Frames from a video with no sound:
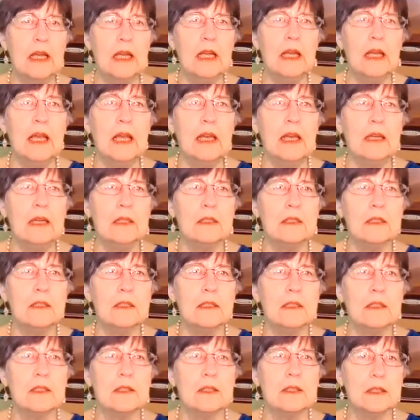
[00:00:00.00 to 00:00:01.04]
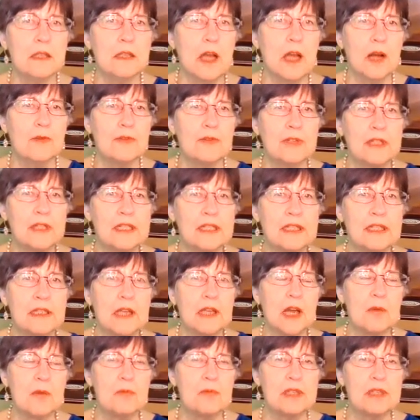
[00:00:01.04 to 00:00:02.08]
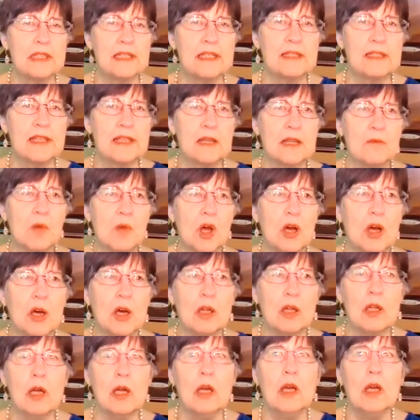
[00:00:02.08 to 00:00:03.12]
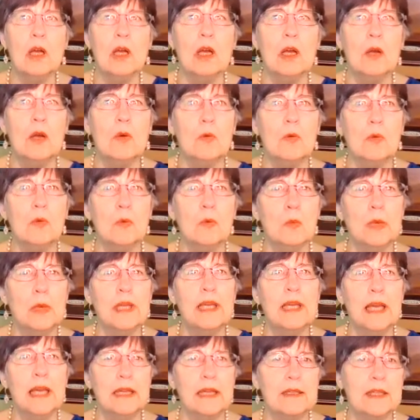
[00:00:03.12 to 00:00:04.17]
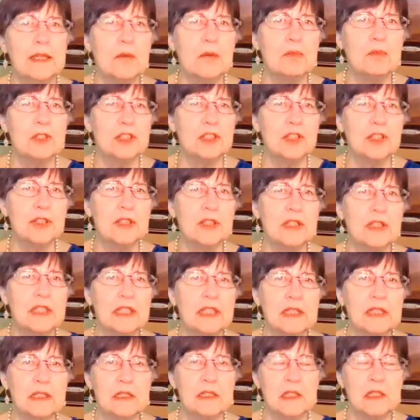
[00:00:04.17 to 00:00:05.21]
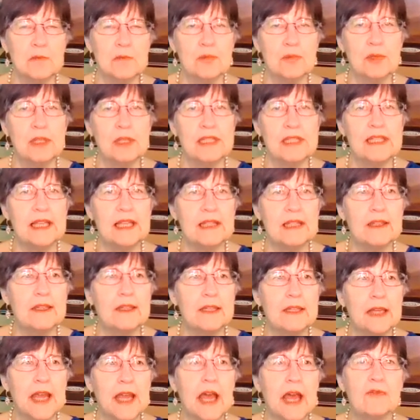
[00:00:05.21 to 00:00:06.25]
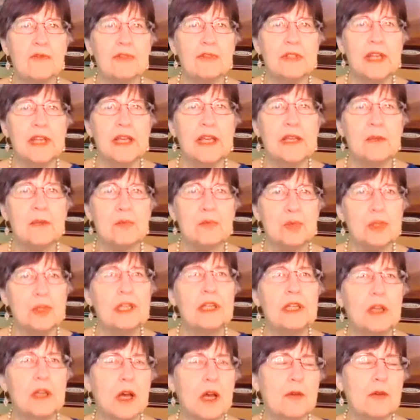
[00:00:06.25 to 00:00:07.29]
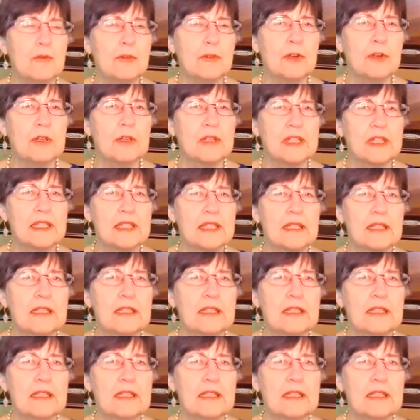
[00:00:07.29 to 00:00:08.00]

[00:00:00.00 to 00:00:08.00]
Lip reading: and the conference encompasses them all. We had the opportunity to present the half-day pre-conference